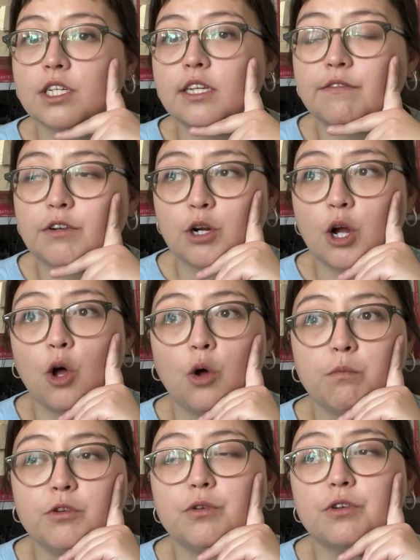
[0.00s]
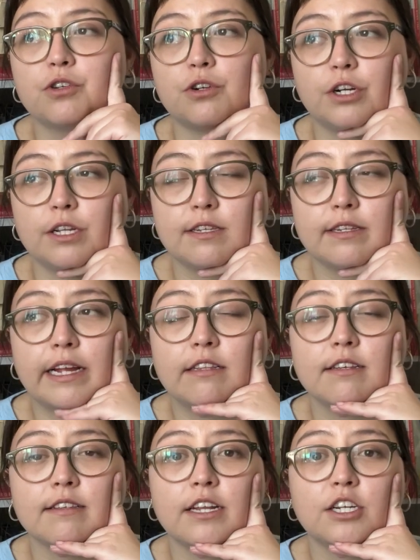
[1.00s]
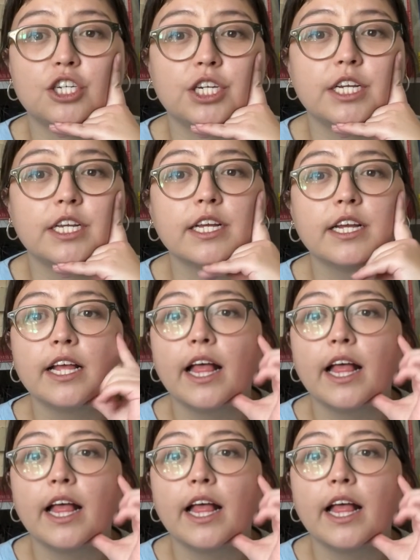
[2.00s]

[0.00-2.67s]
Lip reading: leave her home due to circumstances, and she